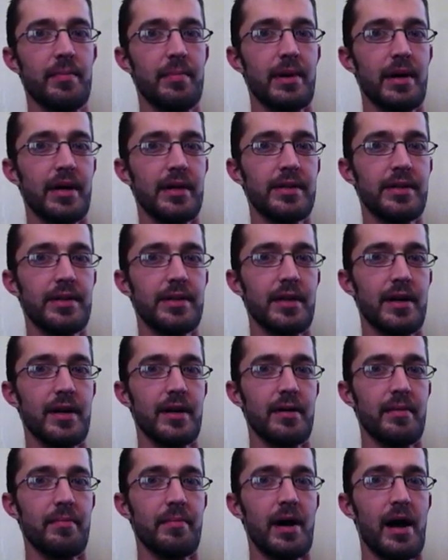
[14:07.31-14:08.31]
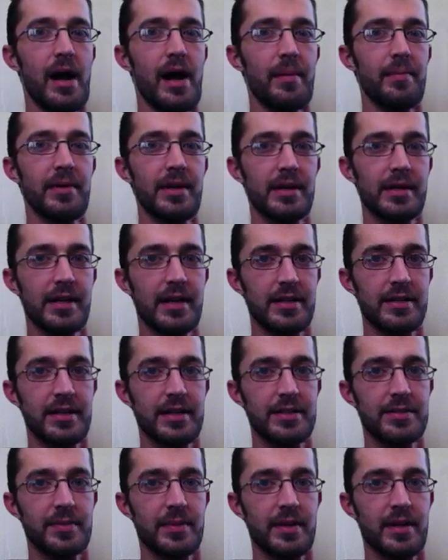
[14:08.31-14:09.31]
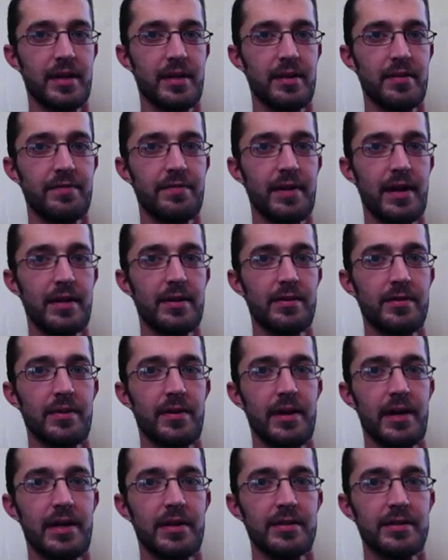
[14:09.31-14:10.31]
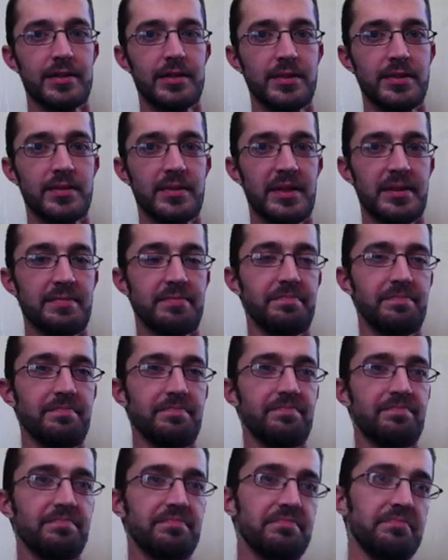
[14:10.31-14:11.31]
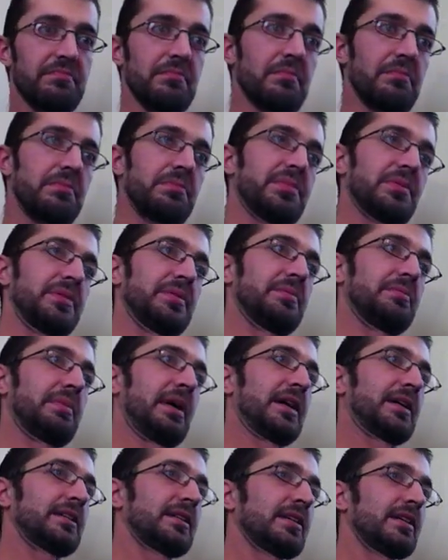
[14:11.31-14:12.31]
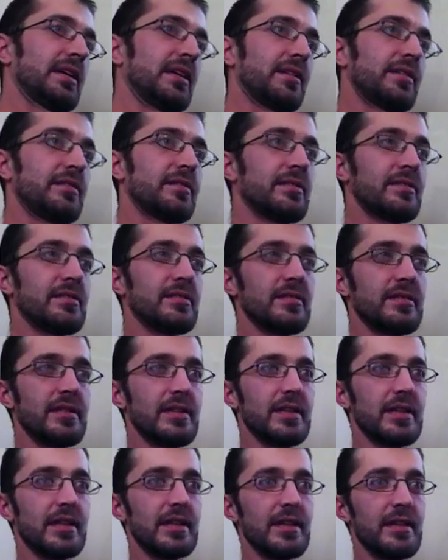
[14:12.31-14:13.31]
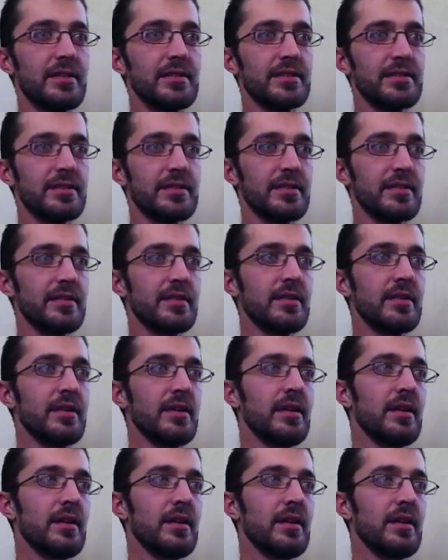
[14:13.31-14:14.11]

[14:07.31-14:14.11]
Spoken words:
But I'm going to cut this one off. I don't know how to put them back together or anything else, or